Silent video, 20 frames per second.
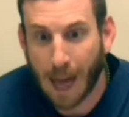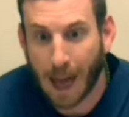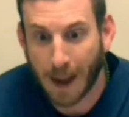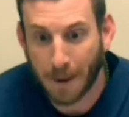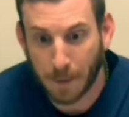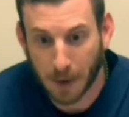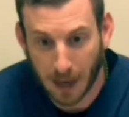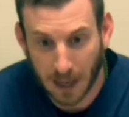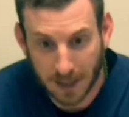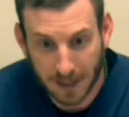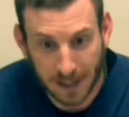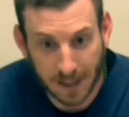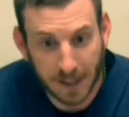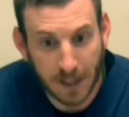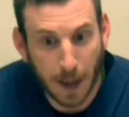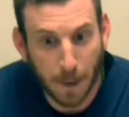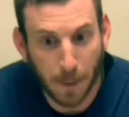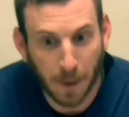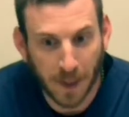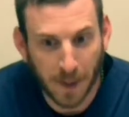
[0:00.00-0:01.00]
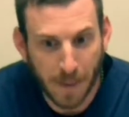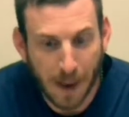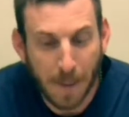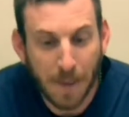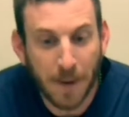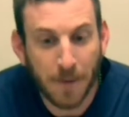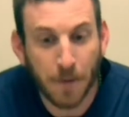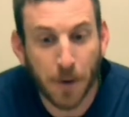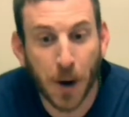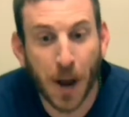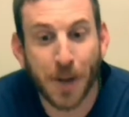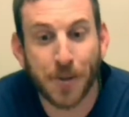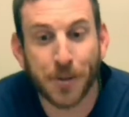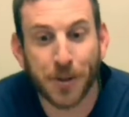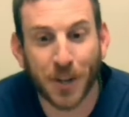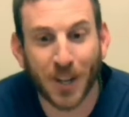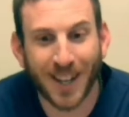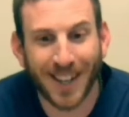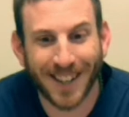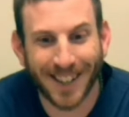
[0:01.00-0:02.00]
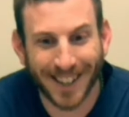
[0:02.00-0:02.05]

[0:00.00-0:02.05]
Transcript: And when I say stop wearing them, I mean forever.